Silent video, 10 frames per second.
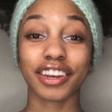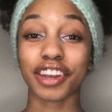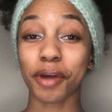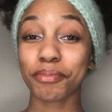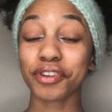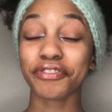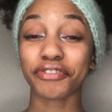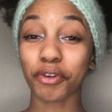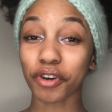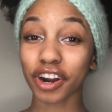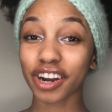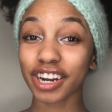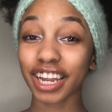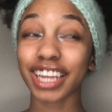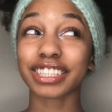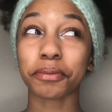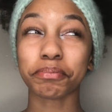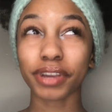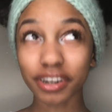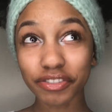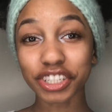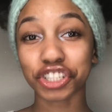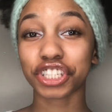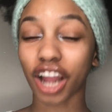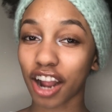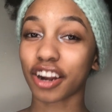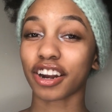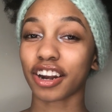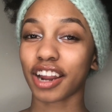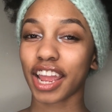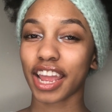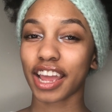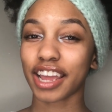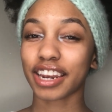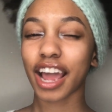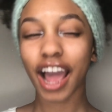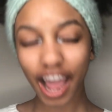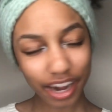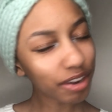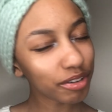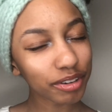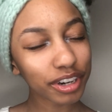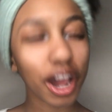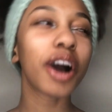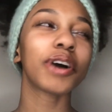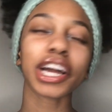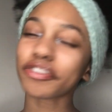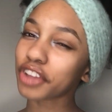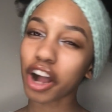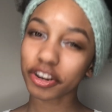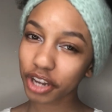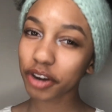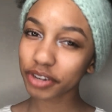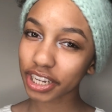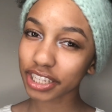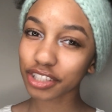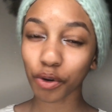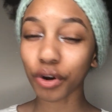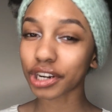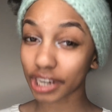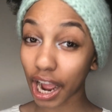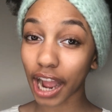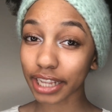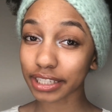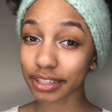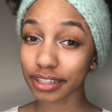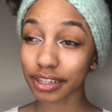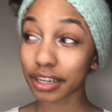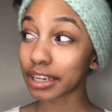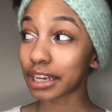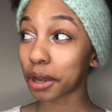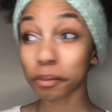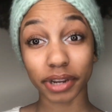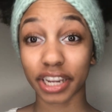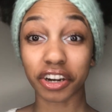Number four is a bit of a shocker, and I don't know if y'all notice or not, but